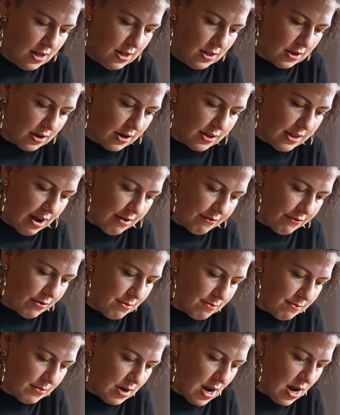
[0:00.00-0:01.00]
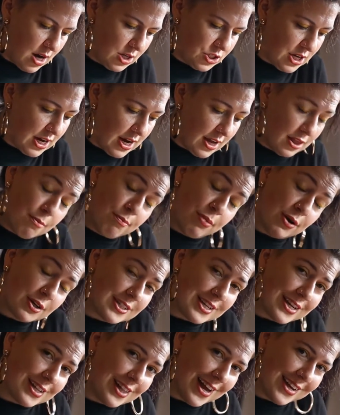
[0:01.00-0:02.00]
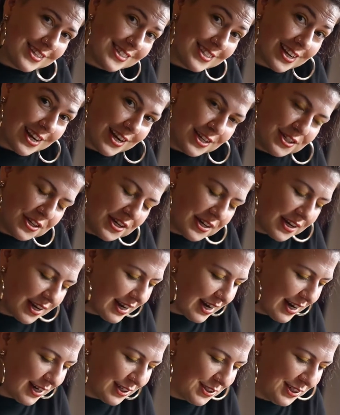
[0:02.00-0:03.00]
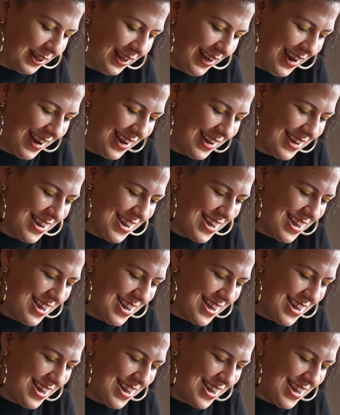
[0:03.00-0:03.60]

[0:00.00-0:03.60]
Learned that from Naja at the Booksy class that I took, actually.